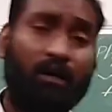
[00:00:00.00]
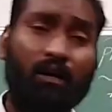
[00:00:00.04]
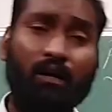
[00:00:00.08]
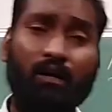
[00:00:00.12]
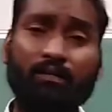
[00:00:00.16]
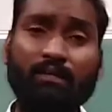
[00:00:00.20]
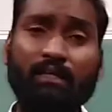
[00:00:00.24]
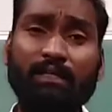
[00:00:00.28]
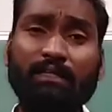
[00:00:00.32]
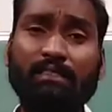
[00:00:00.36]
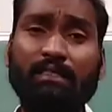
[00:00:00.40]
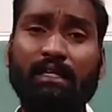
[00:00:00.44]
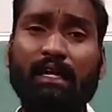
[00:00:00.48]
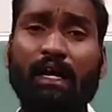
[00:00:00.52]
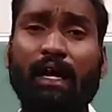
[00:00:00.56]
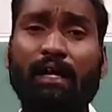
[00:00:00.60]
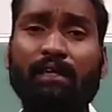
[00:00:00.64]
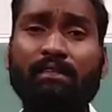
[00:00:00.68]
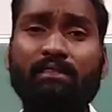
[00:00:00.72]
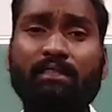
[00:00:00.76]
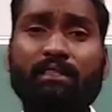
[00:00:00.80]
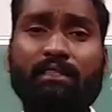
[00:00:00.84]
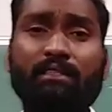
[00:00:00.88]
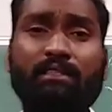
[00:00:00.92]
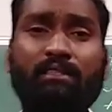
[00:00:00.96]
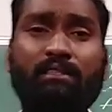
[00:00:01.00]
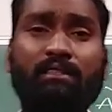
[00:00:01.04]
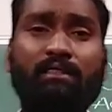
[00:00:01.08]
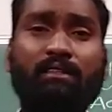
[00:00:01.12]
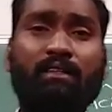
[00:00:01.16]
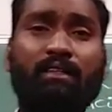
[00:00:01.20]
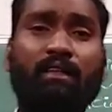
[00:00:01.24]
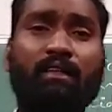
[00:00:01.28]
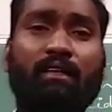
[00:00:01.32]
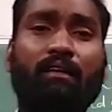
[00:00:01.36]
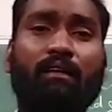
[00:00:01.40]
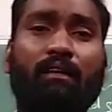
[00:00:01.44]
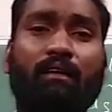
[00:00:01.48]
these
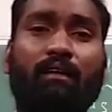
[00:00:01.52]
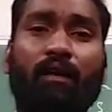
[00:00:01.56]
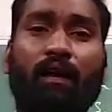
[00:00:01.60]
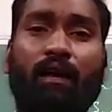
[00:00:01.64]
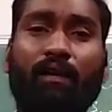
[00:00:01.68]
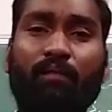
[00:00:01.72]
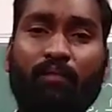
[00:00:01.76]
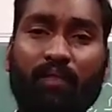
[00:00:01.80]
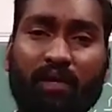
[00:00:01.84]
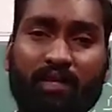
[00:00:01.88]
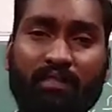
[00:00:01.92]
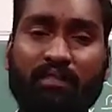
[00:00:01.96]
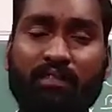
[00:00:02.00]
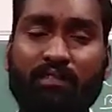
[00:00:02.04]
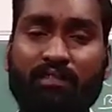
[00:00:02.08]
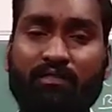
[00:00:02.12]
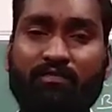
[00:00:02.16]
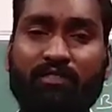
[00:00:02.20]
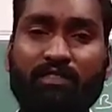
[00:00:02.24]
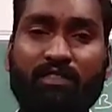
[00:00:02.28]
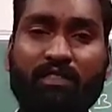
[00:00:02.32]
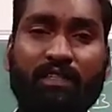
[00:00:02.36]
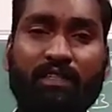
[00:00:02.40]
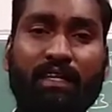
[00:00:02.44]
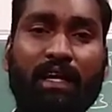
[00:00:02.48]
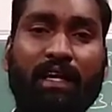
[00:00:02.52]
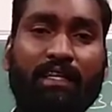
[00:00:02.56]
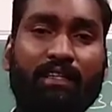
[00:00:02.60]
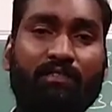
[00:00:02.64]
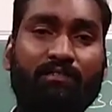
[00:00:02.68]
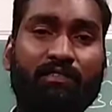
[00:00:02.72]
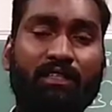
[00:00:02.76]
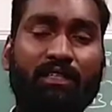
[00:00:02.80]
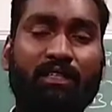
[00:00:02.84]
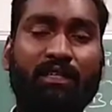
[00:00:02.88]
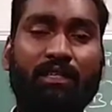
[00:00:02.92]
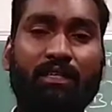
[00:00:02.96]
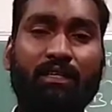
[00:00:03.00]
acids and bases which react
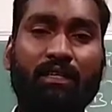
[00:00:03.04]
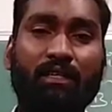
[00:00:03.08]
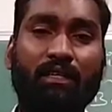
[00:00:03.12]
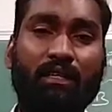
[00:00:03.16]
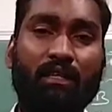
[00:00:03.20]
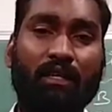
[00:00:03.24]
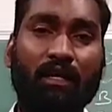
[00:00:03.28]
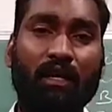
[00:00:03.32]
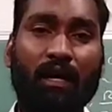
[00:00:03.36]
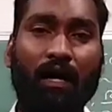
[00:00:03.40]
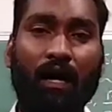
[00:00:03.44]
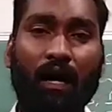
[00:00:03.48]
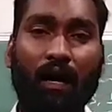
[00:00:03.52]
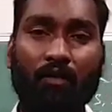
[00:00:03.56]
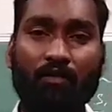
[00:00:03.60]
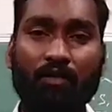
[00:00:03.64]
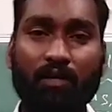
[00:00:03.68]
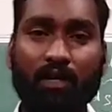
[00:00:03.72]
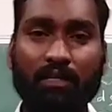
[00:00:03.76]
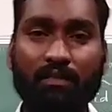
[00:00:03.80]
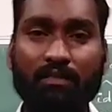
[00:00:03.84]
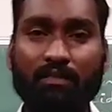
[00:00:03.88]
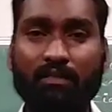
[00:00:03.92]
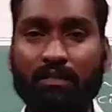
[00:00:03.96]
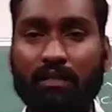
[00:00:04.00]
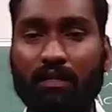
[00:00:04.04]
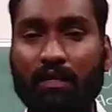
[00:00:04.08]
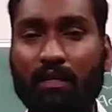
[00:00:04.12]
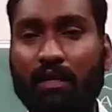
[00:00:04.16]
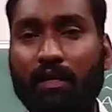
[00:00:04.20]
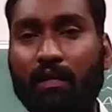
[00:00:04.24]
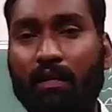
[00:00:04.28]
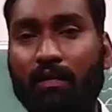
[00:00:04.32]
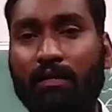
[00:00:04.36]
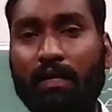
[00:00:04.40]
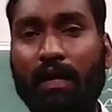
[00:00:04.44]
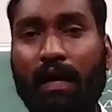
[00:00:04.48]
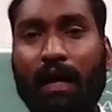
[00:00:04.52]
with how does
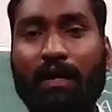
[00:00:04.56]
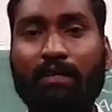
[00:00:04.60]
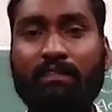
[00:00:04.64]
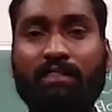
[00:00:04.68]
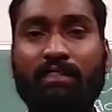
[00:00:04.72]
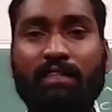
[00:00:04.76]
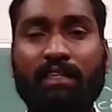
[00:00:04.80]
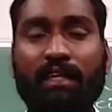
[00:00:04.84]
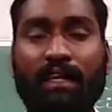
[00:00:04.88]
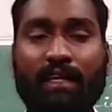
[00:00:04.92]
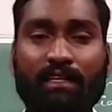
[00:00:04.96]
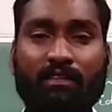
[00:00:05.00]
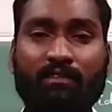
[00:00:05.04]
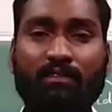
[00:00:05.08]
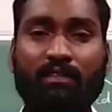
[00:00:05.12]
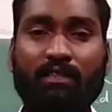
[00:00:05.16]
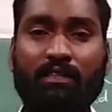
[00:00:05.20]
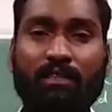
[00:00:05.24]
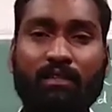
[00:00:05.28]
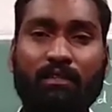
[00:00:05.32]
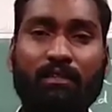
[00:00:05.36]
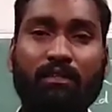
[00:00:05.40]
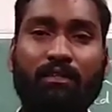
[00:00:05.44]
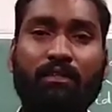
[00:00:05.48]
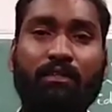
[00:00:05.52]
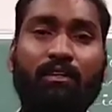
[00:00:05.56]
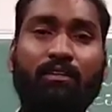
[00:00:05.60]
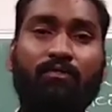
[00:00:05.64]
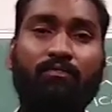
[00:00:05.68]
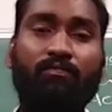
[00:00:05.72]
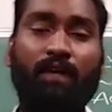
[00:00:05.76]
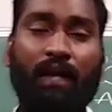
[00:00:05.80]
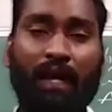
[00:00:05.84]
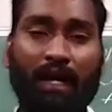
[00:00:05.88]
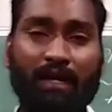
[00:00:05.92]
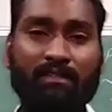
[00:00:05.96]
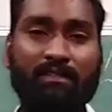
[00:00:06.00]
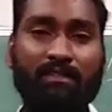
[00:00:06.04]
the acid react with if
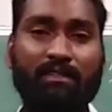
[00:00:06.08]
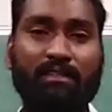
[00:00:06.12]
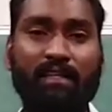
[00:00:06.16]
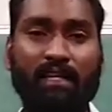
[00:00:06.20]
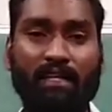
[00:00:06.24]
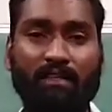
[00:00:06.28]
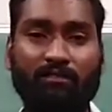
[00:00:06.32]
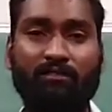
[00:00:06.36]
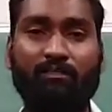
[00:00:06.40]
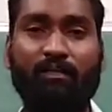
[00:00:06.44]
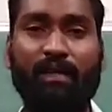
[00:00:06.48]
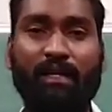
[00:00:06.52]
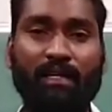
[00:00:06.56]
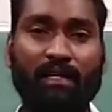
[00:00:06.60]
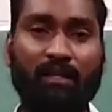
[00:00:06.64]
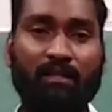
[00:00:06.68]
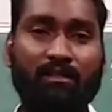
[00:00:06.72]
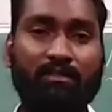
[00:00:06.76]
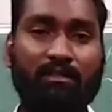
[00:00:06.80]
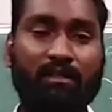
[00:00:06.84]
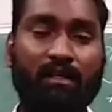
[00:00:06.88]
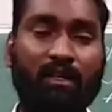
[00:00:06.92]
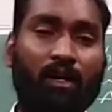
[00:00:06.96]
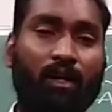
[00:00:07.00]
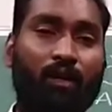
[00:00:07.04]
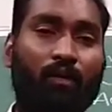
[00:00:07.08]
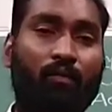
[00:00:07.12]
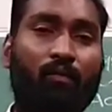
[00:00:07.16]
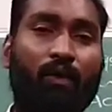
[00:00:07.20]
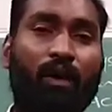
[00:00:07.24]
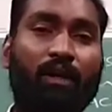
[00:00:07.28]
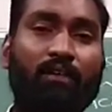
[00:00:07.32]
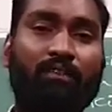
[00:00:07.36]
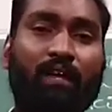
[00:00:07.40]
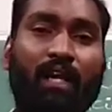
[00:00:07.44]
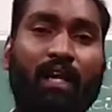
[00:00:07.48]
the acid react with metals, what will